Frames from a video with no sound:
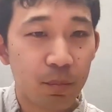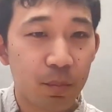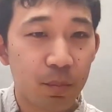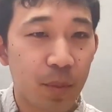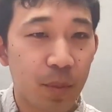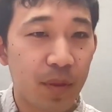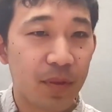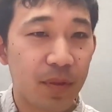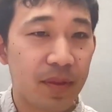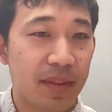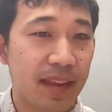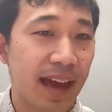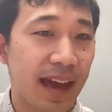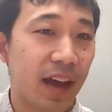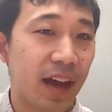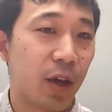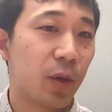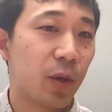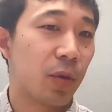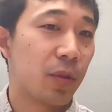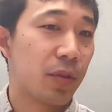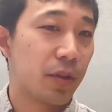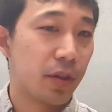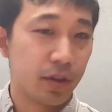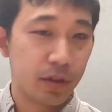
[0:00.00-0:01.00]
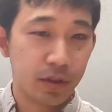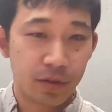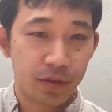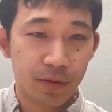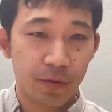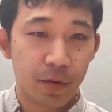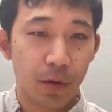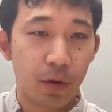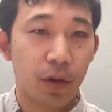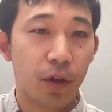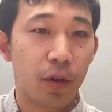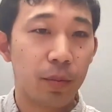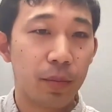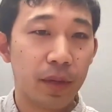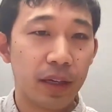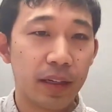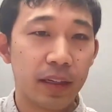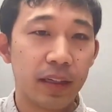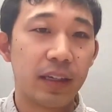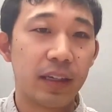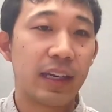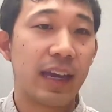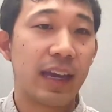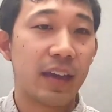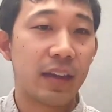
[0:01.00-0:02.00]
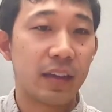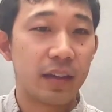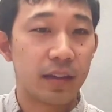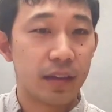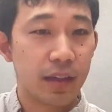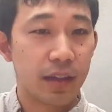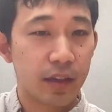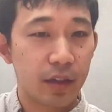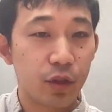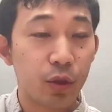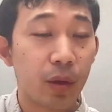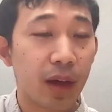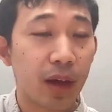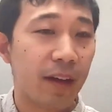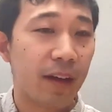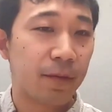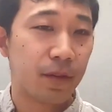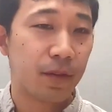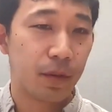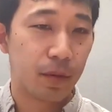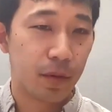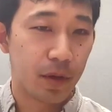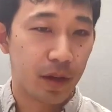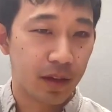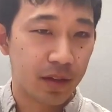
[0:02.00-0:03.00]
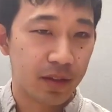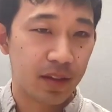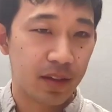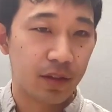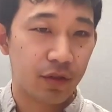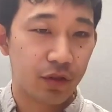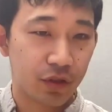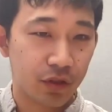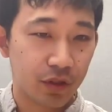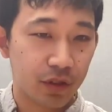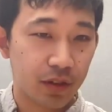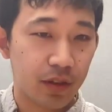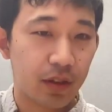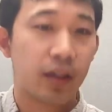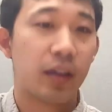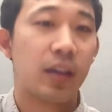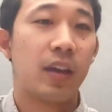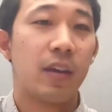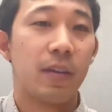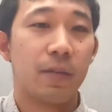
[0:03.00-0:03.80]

But now there's 4.0 Mini, and you have to essentially